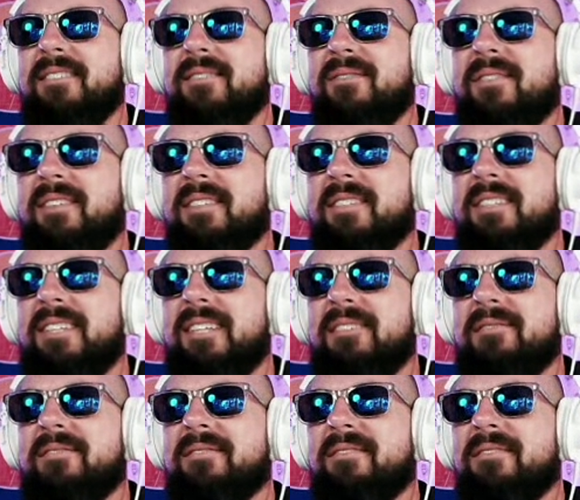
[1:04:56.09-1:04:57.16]
That's fun
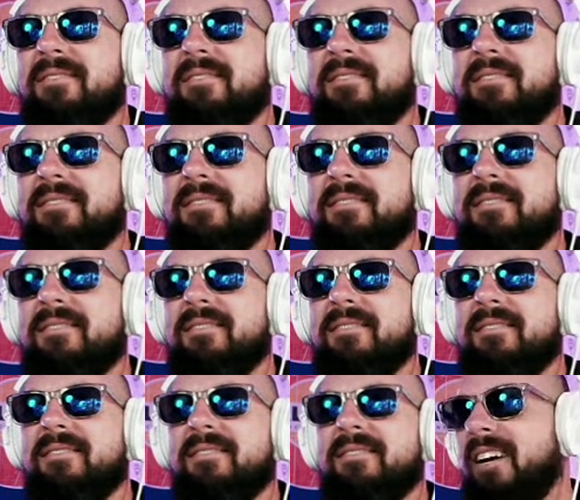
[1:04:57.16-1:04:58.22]
stuff.
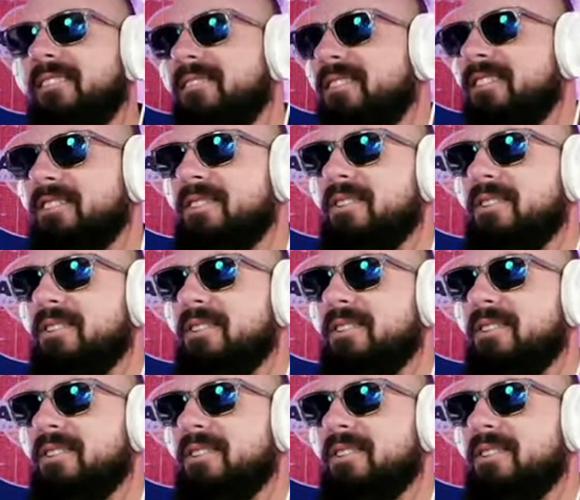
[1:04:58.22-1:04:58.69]
All right,